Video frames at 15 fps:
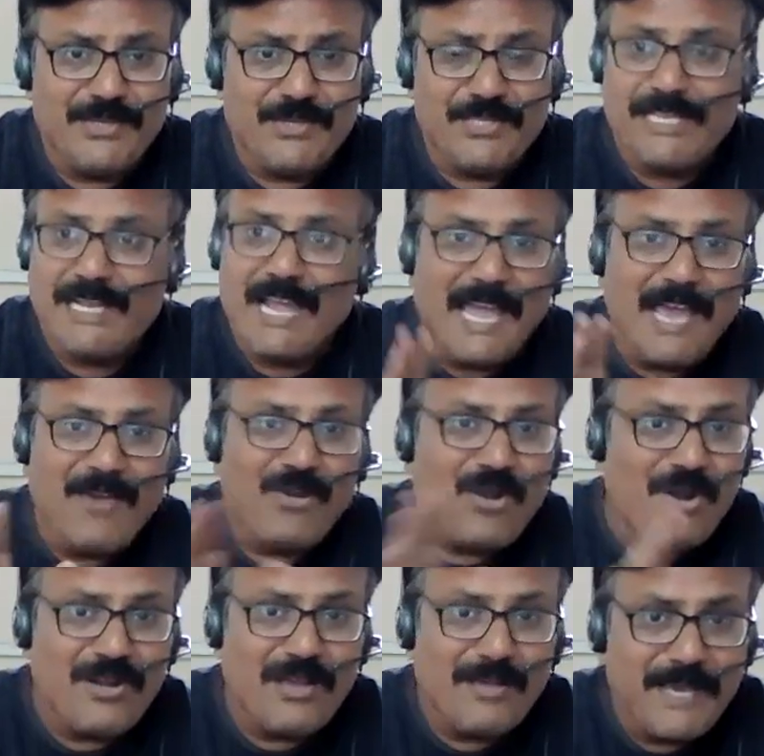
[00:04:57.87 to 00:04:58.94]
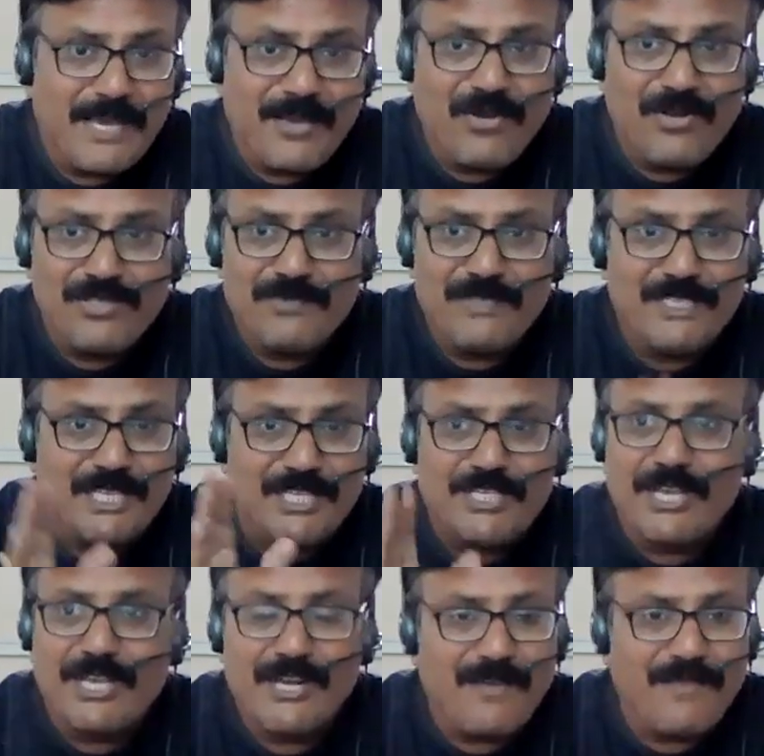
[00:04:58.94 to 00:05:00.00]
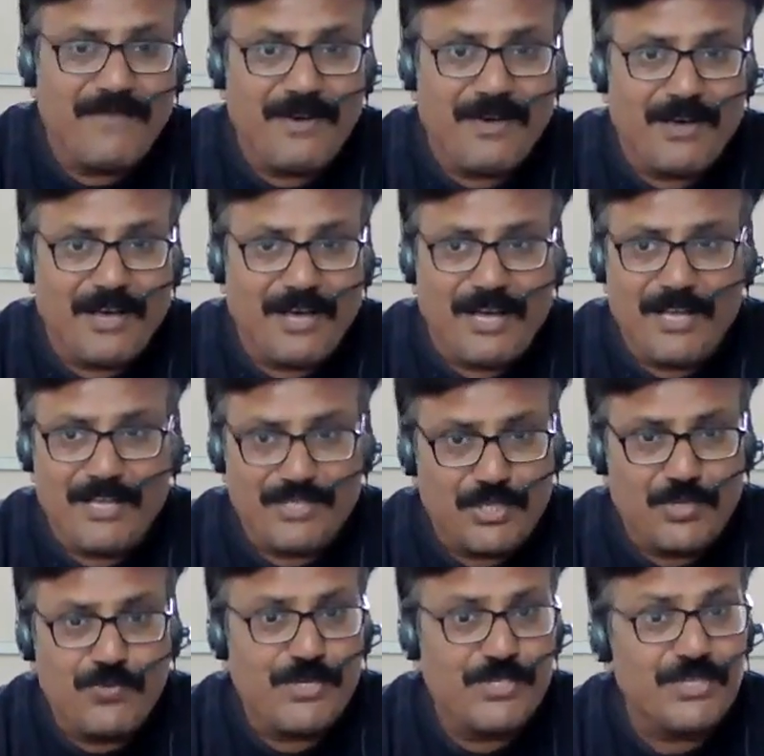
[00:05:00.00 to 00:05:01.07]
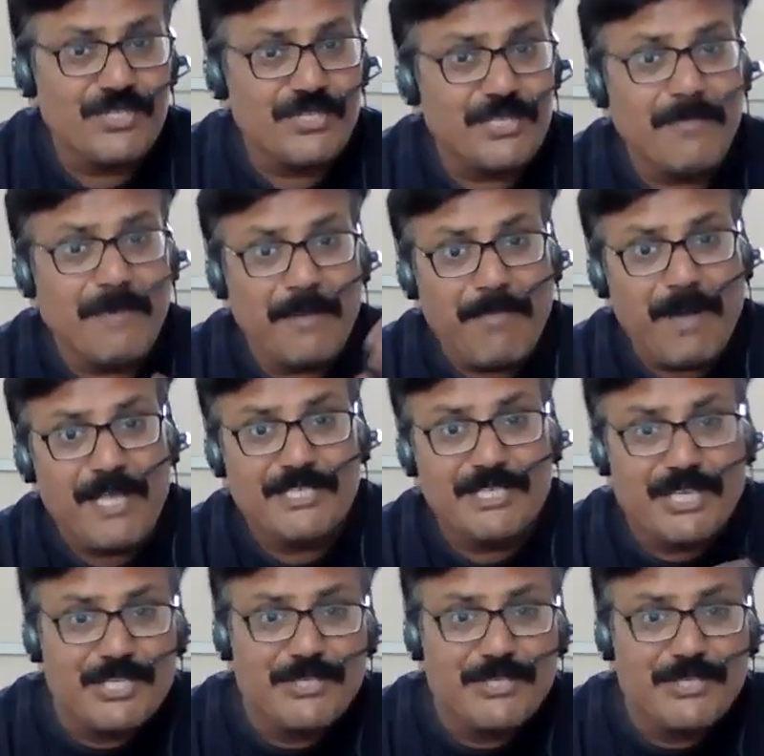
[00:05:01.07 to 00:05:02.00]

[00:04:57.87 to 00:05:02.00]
"No, sir, I have not come across with such kind of situations in my past